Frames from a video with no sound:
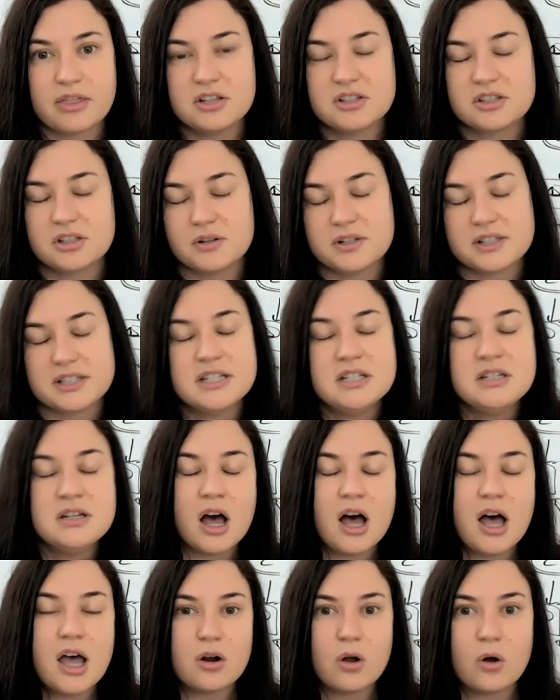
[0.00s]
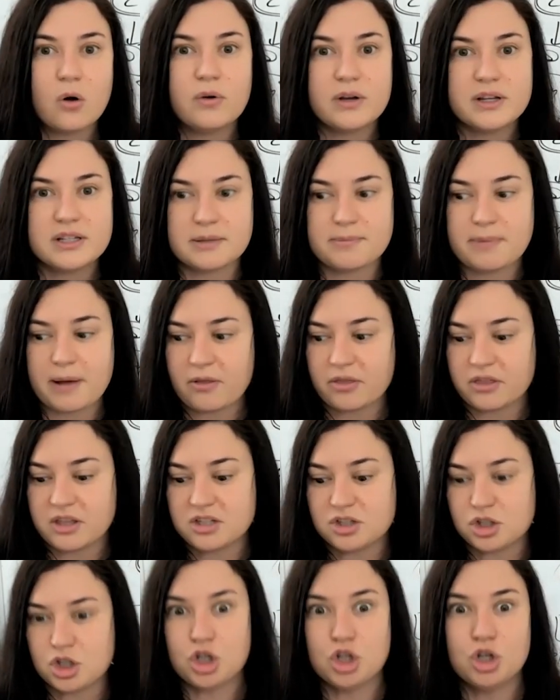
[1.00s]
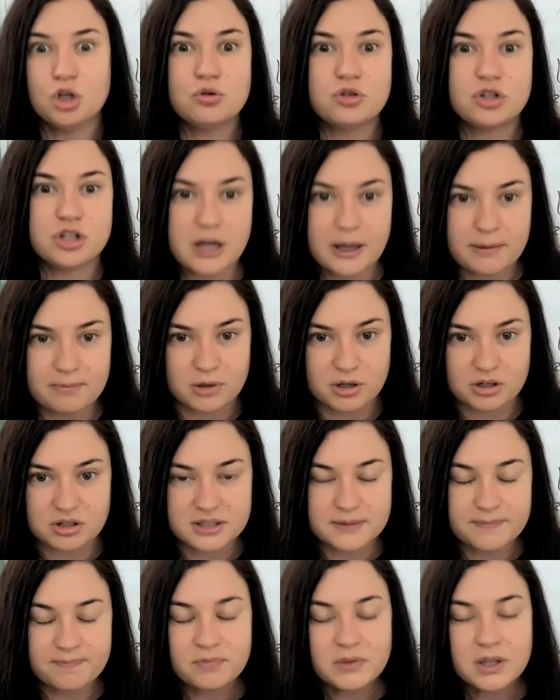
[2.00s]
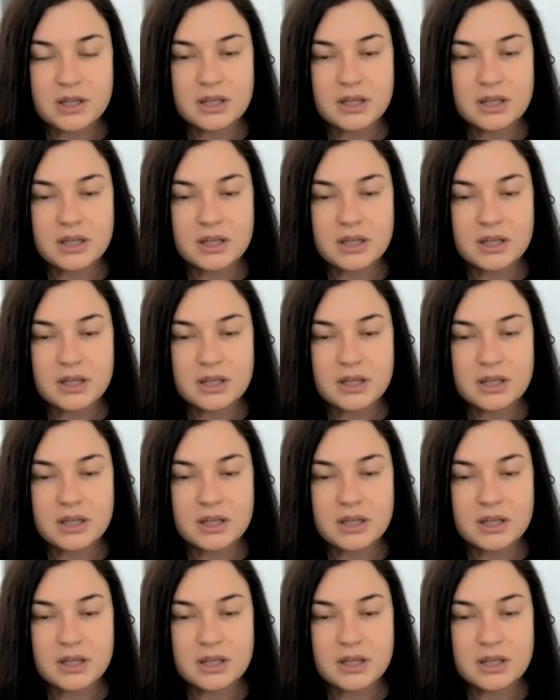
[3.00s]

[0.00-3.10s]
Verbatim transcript: and so it's not always about these huge numbers